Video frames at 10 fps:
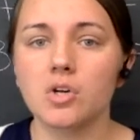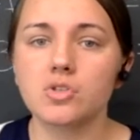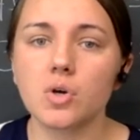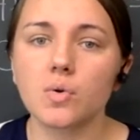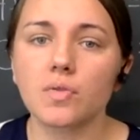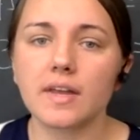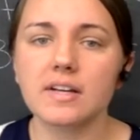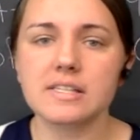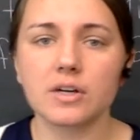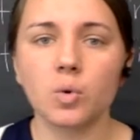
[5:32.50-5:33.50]
So
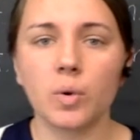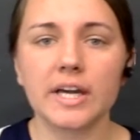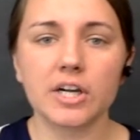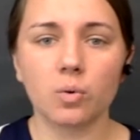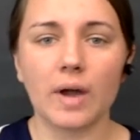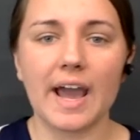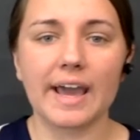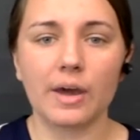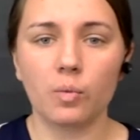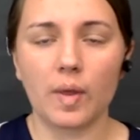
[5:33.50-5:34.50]
there is a quicker
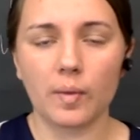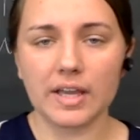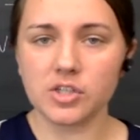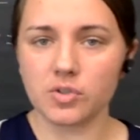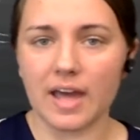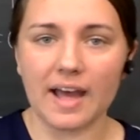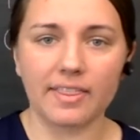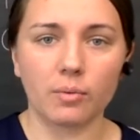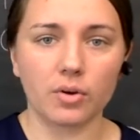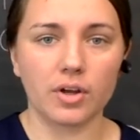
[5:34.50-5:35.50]
way that we can do that
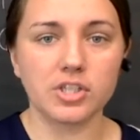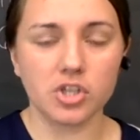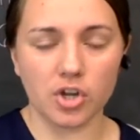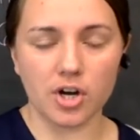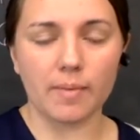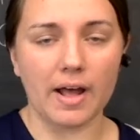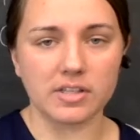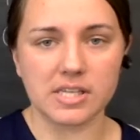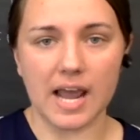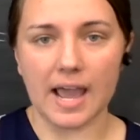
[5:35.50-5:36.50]
that we're going to learn
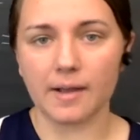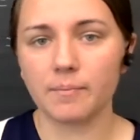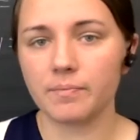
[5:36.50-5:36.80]
about today.